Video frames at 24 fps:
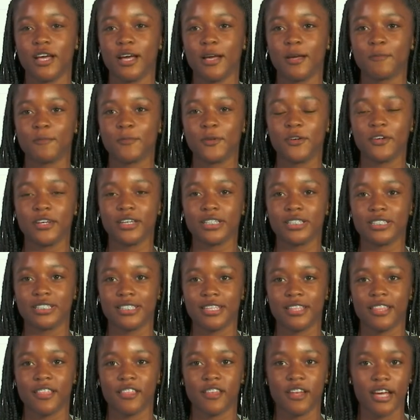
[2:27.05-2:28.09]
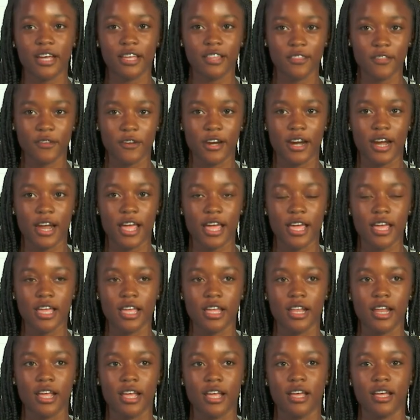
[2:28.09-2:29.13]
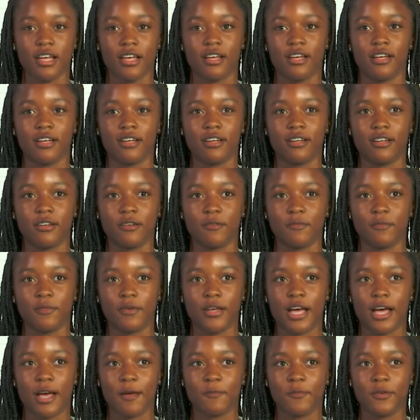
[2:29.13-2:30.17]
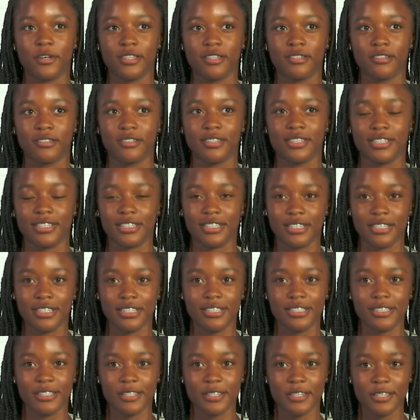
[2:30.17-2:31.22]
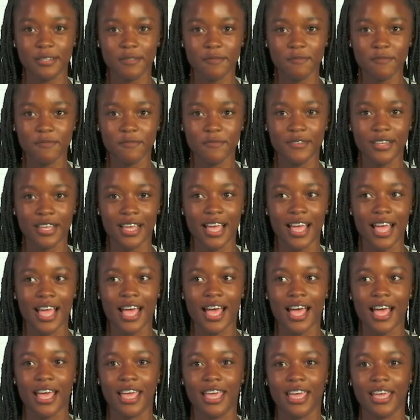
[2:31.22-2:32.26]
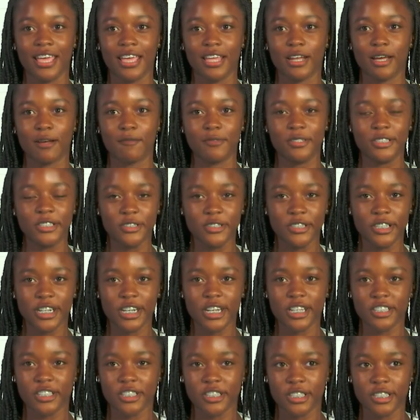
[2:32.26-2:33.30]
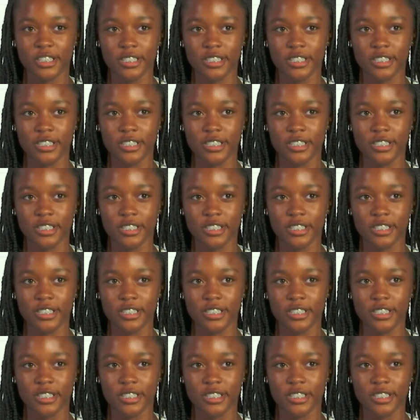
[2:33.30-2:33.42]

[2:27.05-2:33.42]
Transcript: I'm going into the ninth grade. I'm on the tennis team, and I'm a junior usher.